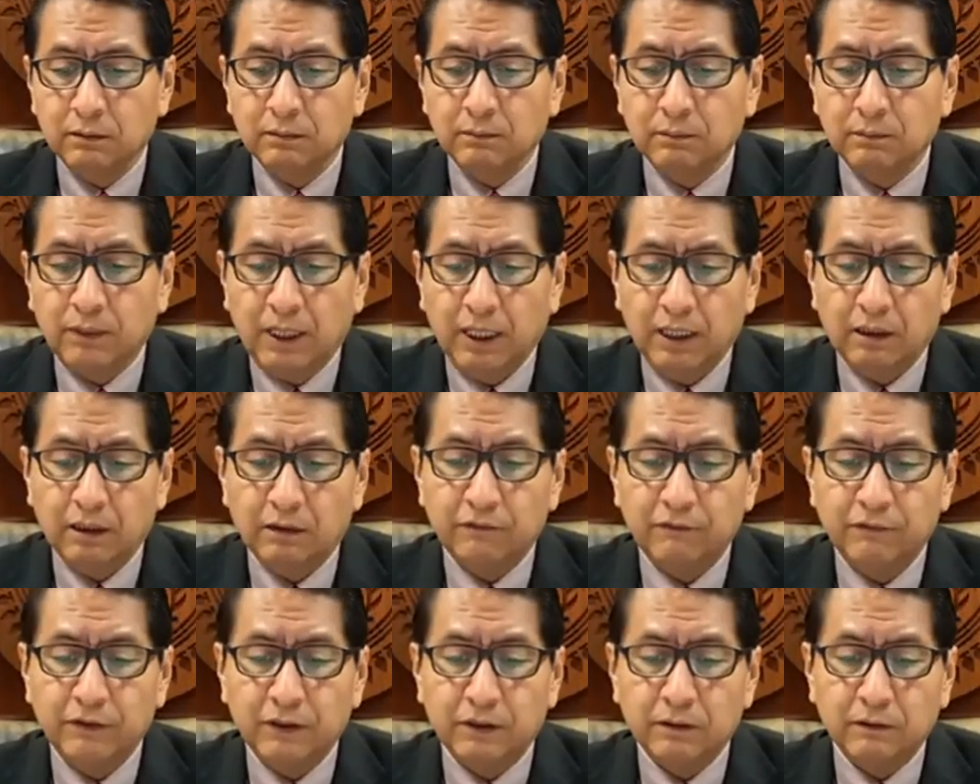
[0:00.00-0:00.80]
by our
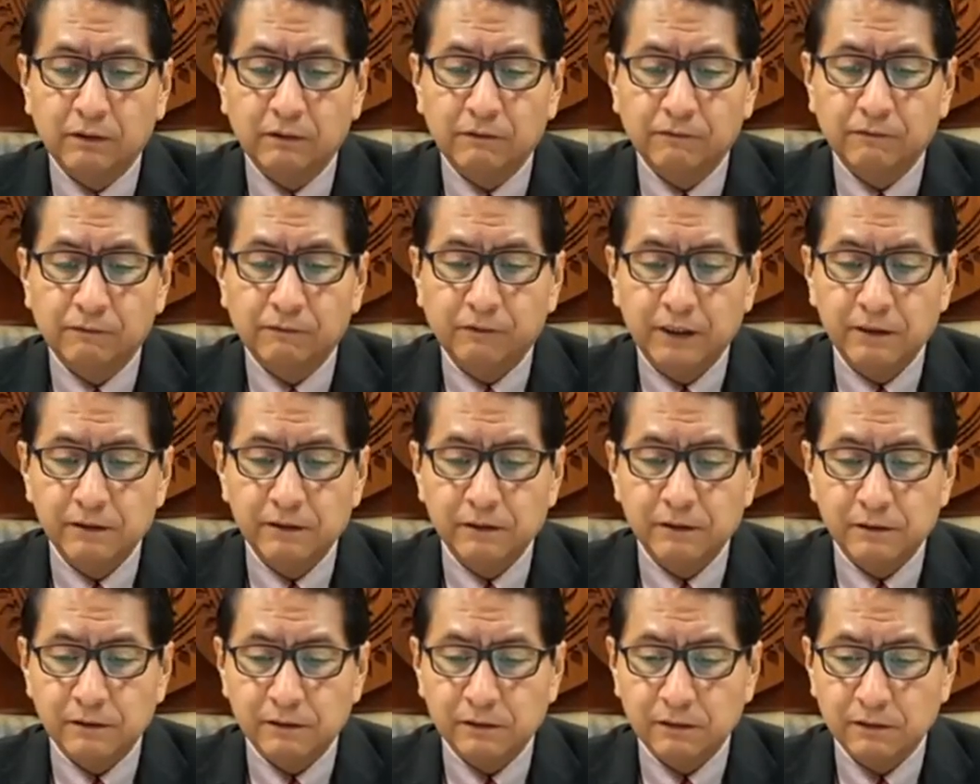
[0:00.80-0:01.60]
federal
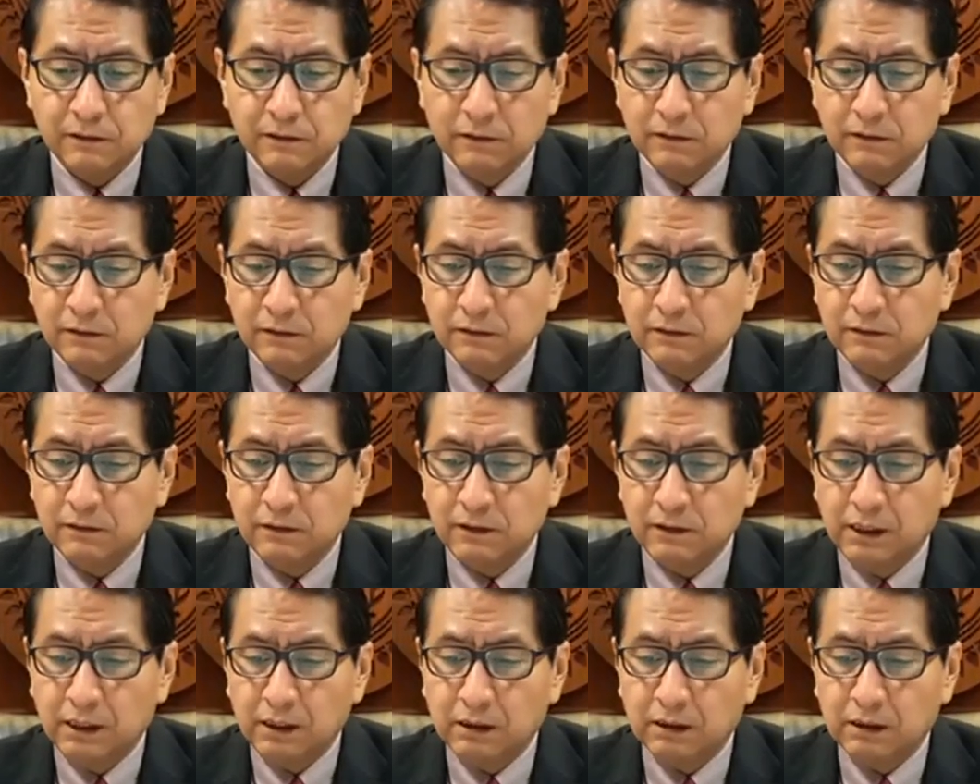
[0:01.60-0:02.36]
friends and